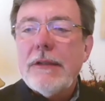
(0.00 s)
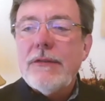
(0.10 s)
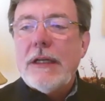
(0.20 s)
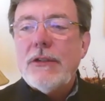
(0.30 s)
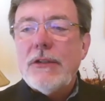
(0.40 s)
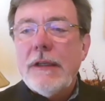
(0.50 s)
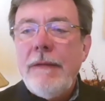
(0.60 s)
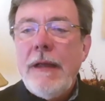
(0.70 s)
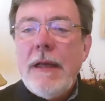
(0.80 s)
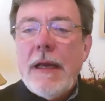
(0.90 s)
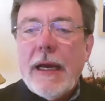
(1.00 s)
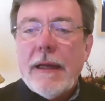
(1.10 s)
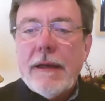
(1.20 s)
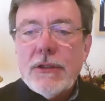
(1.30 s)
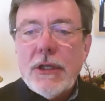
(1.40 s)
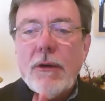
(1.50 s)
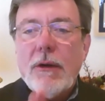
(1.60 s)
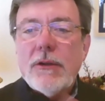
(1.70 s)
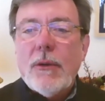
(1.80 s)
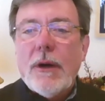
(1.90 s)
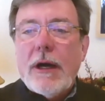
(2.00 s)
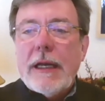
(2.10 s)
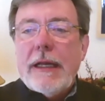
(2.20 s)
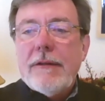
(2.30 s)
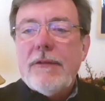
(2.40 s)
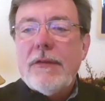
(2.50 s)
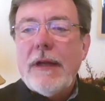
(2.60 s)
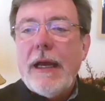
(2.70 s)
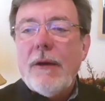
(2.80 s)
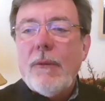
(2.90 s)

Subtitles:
a marvelous session, and a shout out to our audience,